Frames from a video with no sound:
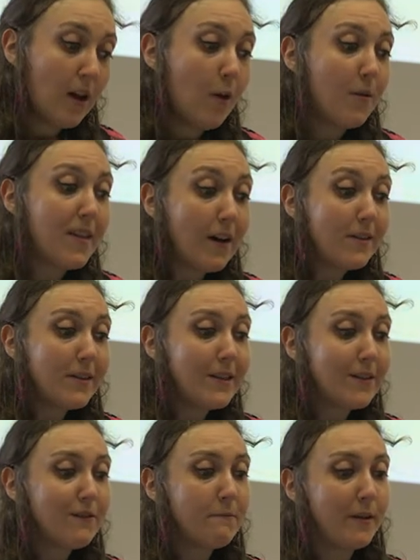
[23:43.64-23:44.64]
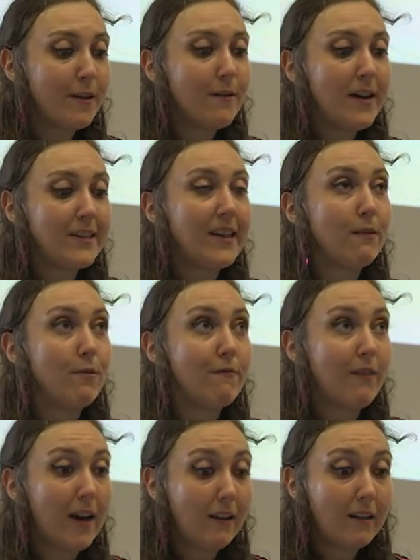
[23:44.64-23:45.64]
Without the defamiliarizing and
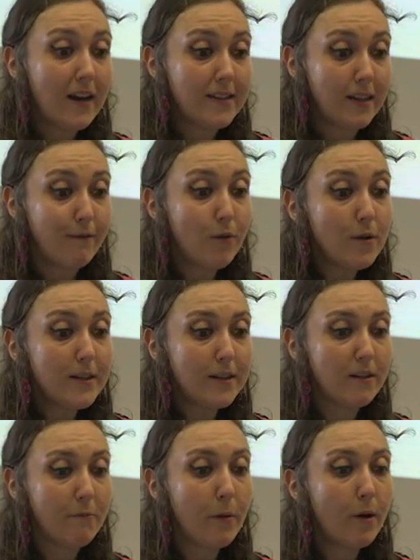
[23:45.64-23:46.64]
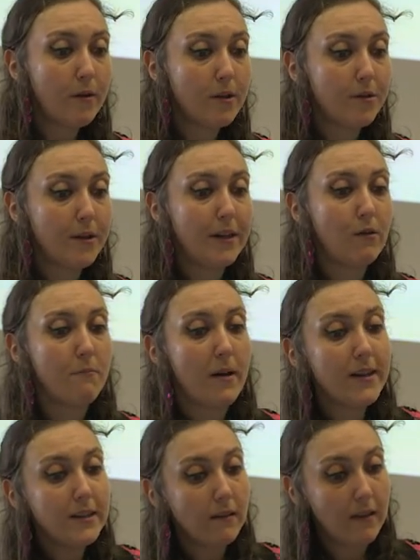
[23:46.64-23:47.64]
revitalizing forces of poetry or
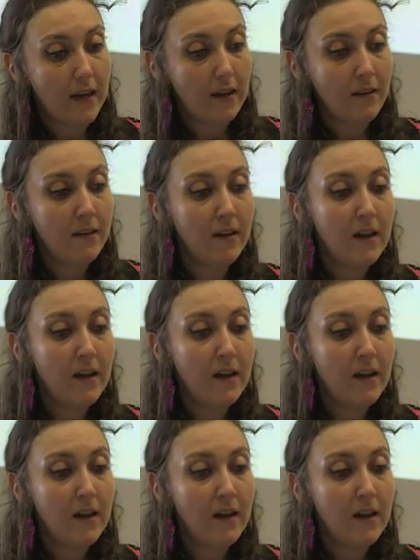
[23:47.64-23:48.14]
Mescaline,